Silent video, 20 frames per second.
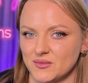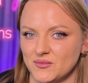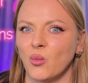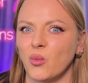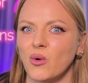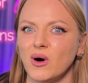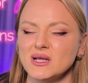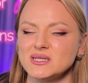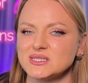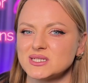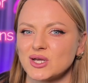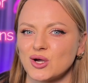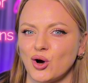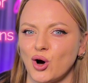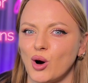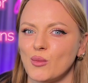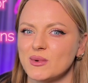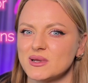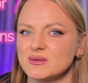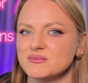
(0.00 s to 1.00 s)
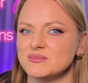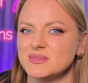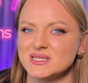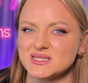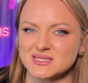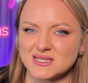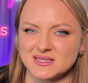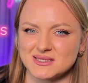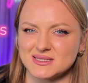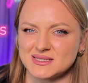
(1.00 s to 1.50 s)
What common
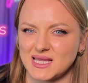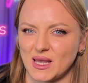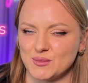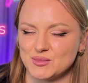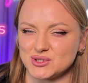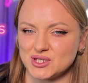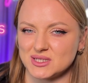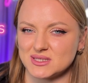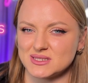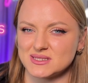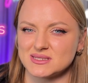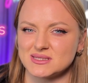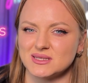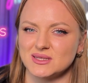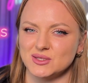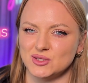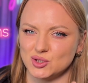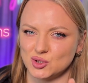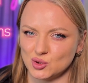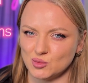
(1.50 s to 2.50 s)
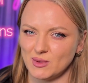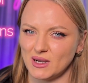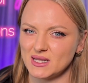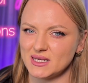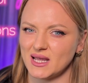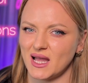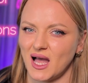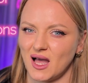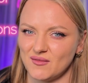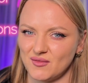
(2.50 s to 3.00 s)
misconceptions you might
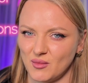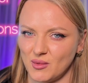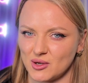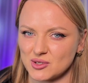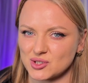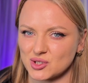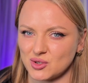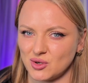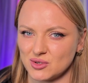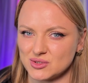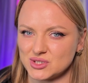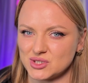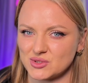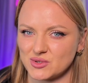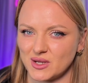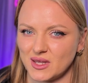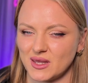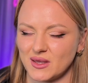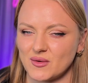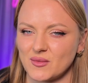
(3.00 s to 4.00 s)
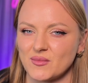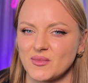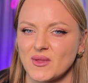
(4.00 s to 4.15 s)
have about contouring?